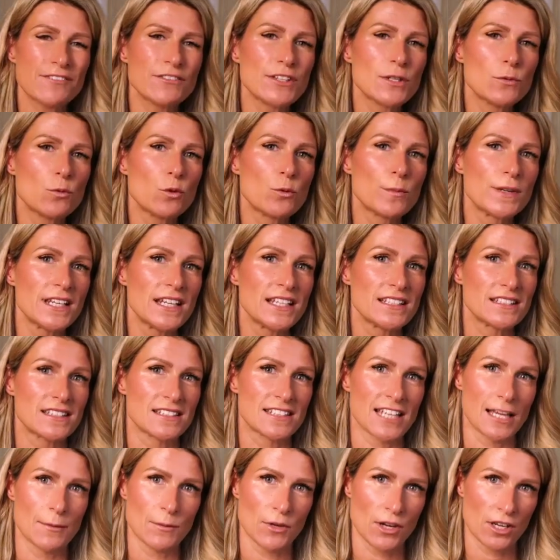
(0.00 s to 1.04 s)
every woman needs the
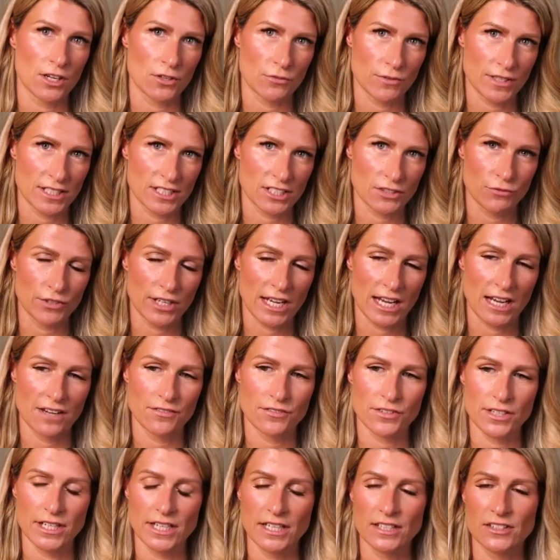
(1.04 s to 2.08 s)
same kind of rest and
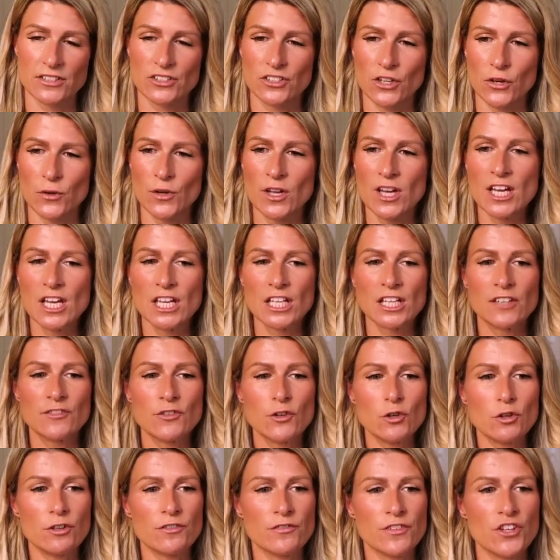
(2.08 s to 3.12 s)
recovery. And so if
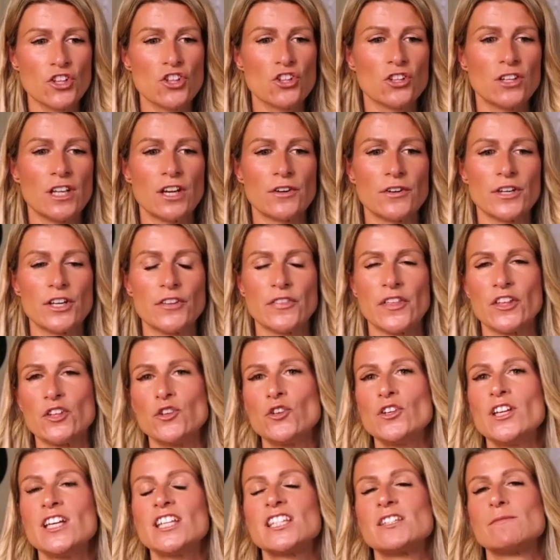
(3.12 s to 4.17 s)
you're a visionary,
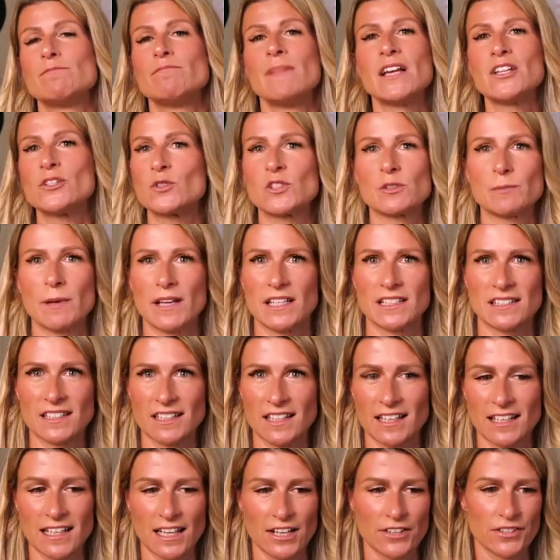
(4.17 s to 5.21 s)
then you need mental space
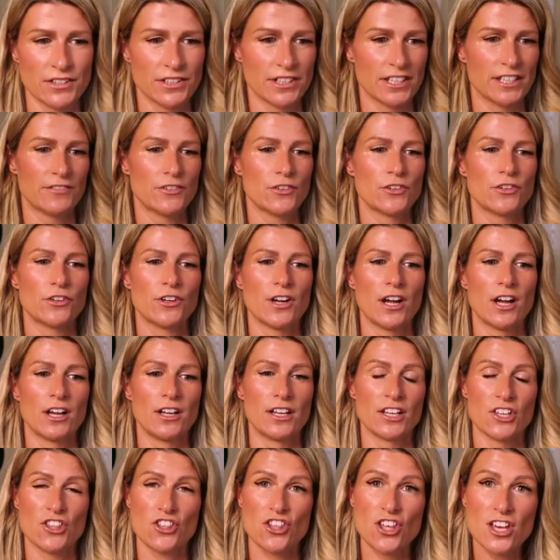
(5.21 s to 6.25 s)
and clarity. If you're
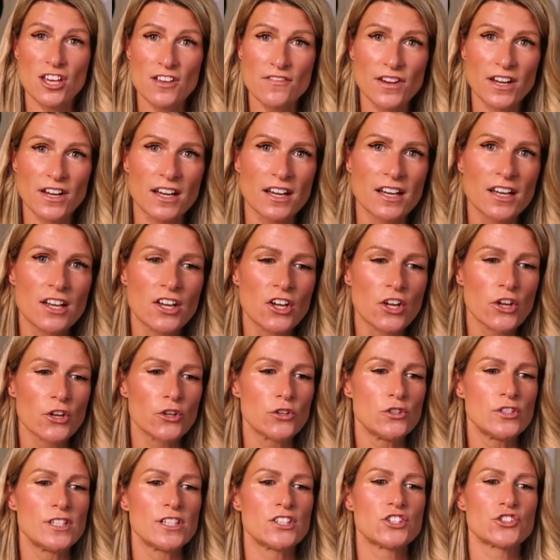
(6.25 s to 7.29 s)
an achiever,
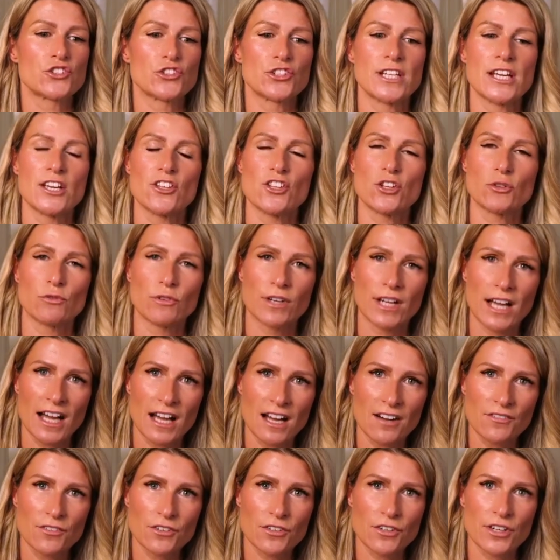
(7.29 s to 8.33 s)
you need strategic
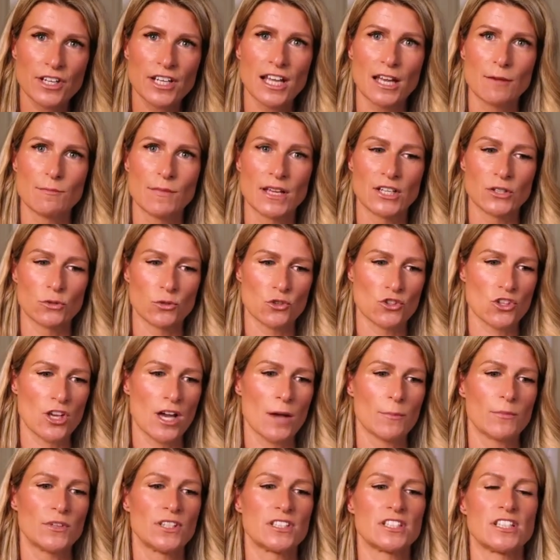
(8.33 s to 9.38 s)
recovery and mental
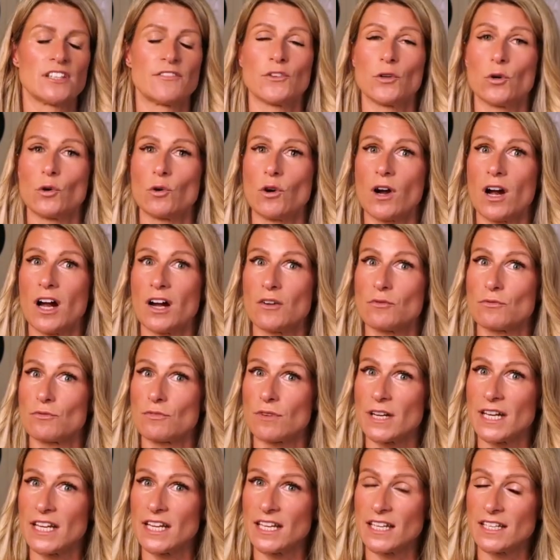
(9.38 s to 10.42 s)
sharpness. If you're a
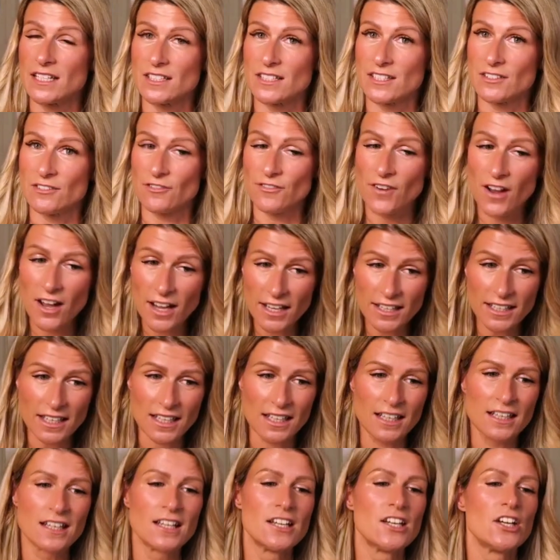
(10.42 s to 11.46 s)

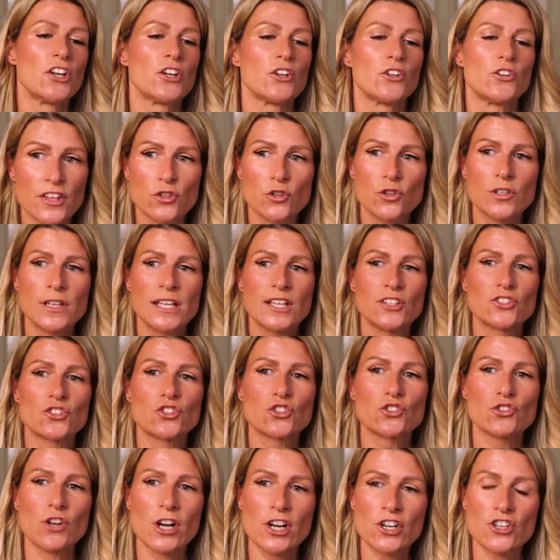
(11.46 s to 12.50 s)
redefiner, then you need
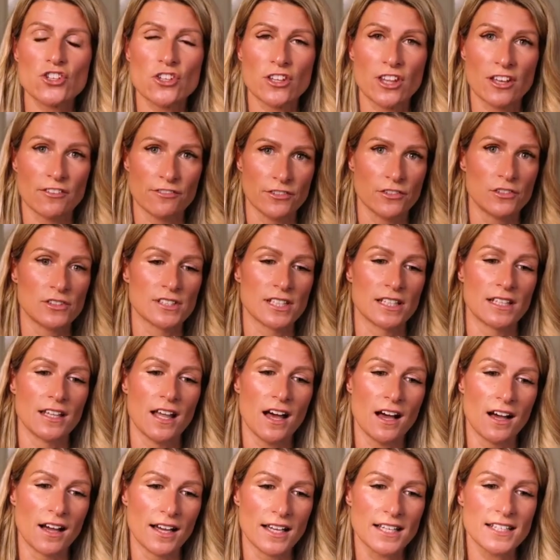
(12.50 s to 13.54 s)
structure that feels
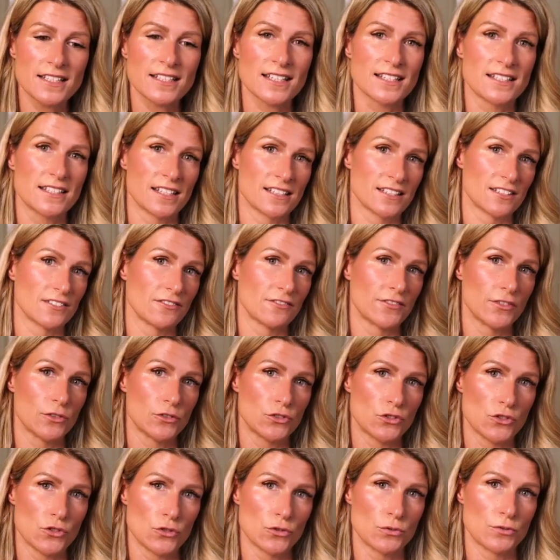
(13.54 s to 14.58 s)
aligned and doesn't
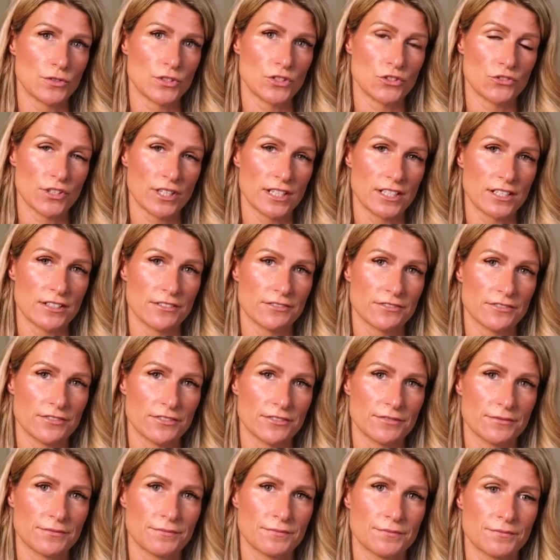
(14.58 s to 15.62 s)
feel too
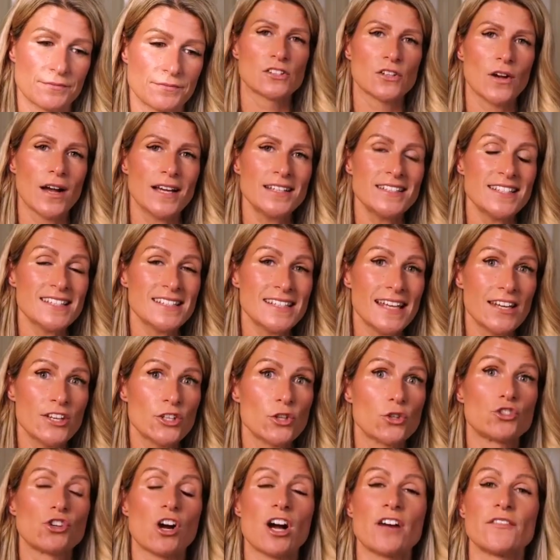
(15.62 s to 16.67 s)
restrictive. So
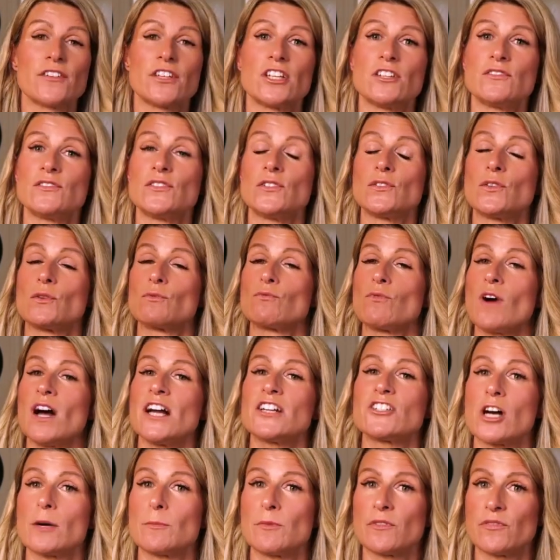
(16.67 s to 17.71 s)
understanding your driver gives you the
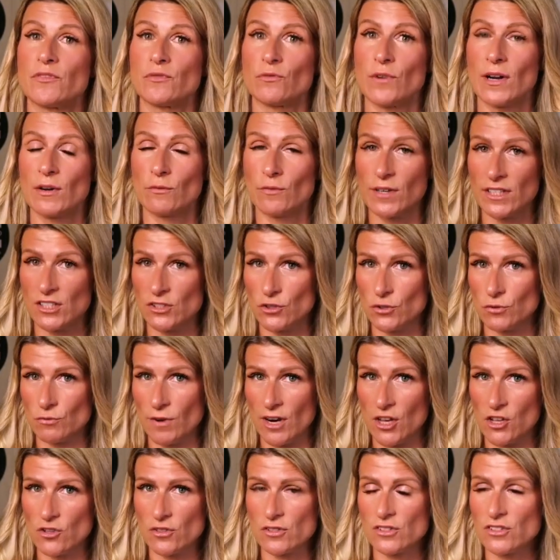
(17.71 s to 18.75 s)
right type of
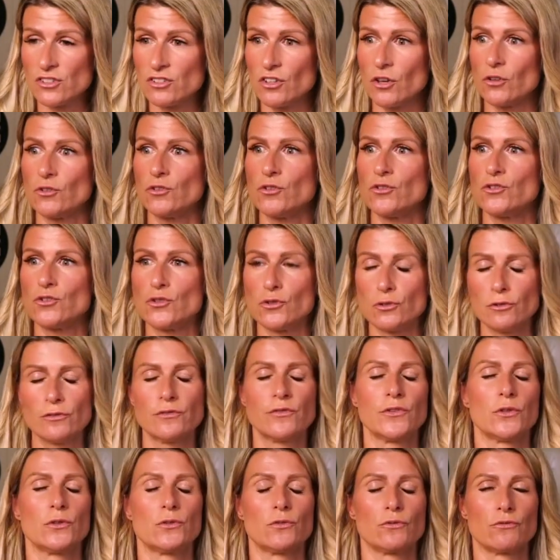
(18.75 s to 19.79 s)
restoration, so you do
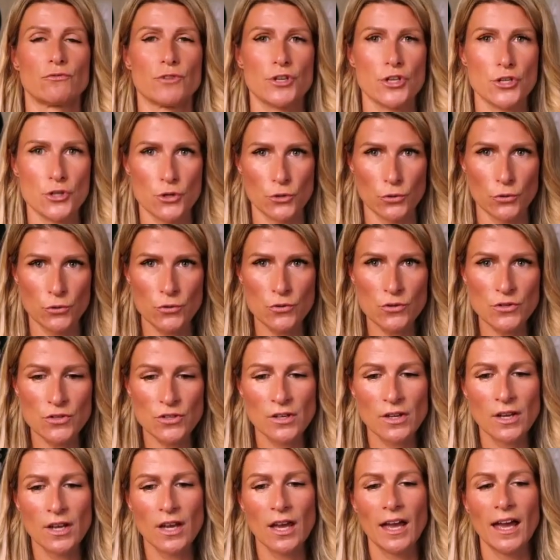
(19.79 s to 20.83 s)
feel
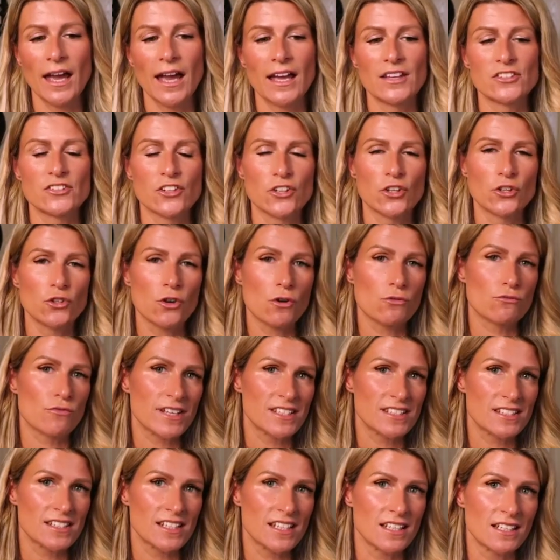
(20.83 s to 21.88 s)
renewed, and so you're not
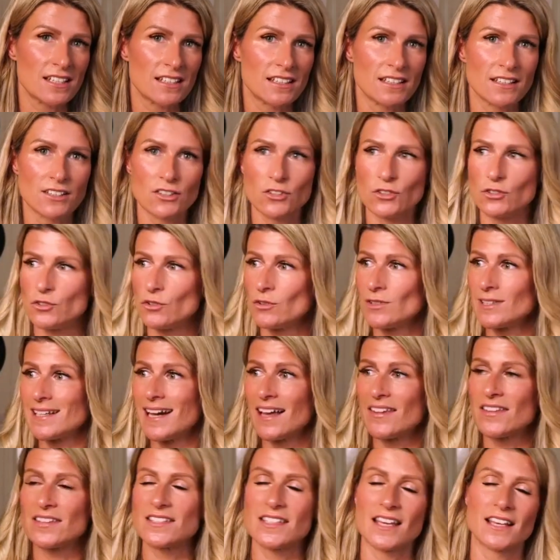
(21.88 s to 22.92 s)
resting
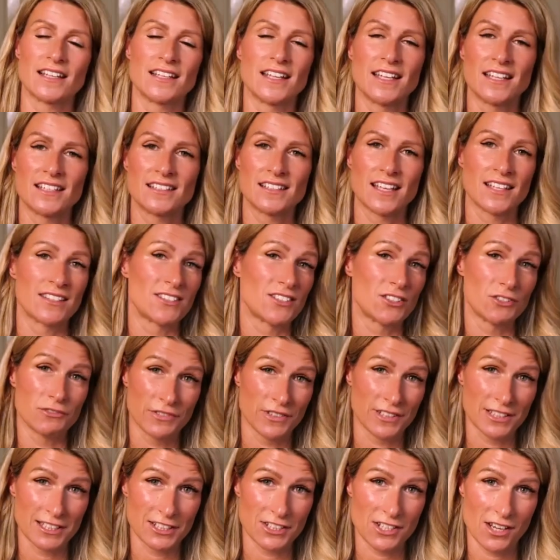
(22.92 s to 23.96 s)
using other techniques and
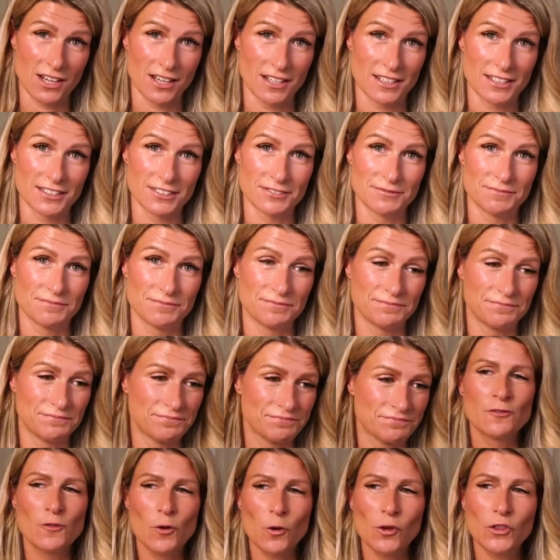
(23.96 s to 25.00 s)
still feeling tired.
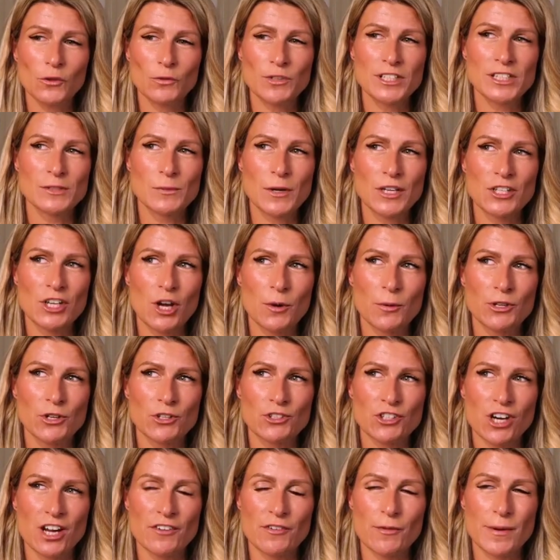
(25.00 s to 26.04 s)
The fourth reason why knowing
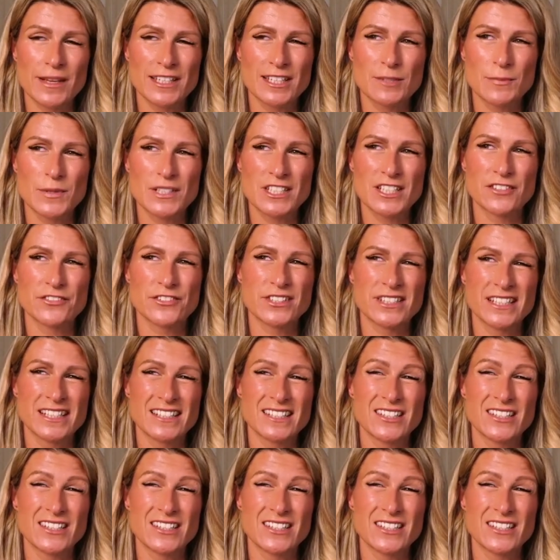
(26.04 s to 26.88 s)
your driver makes a big difference